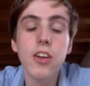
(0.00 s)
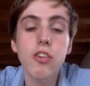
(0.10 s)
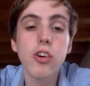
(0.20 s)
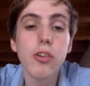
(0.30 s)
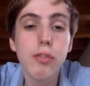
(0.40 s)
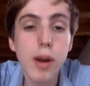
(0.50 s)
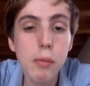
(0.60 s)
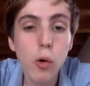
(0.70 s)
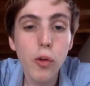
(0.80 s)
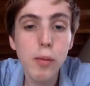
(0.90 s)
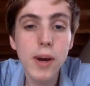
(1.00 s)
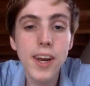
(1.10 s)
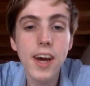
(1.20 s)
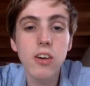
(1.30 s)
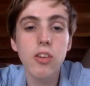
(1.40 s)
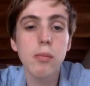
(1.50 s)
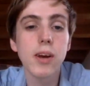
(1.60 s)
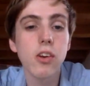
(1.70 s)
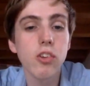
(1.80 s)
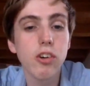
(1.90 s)
And so, frame the whole debate out,
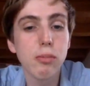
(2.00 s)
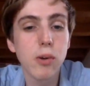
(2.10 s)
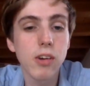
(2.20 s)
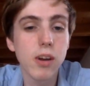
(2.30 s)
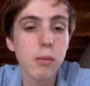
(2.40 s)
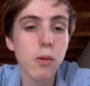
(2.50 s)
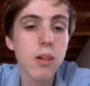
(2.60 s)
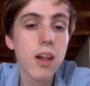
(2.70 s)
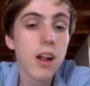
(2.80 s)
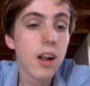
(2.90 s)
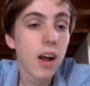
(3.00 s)
and make yourself more credible.